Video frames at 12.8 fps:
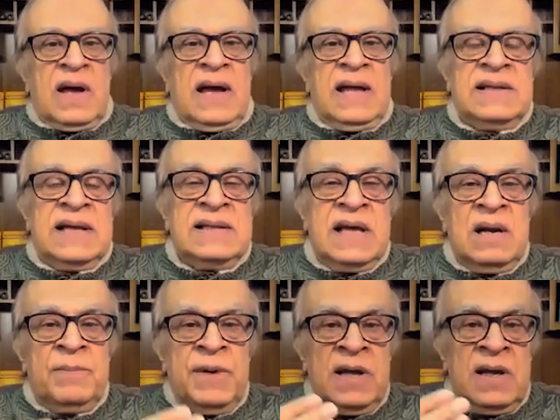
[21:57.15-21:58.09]
And then
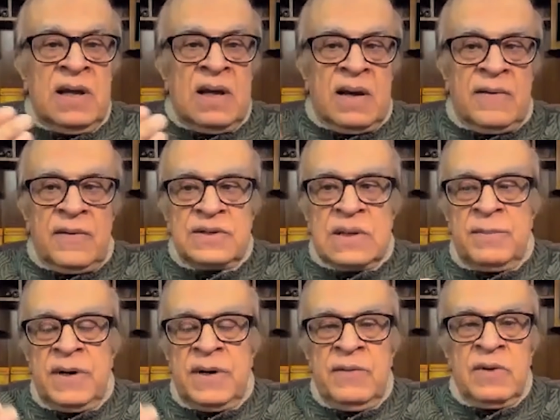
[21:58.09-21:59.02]
there'll be
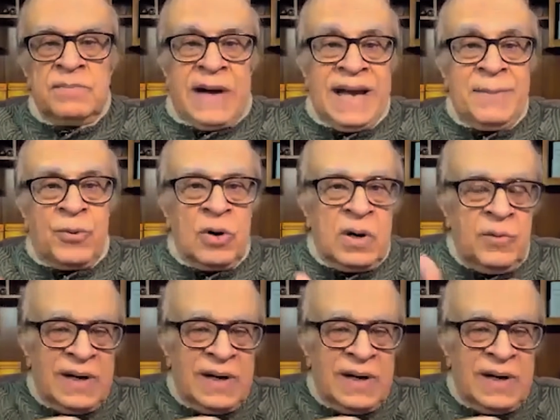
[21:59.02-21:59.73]
somebody with bipolar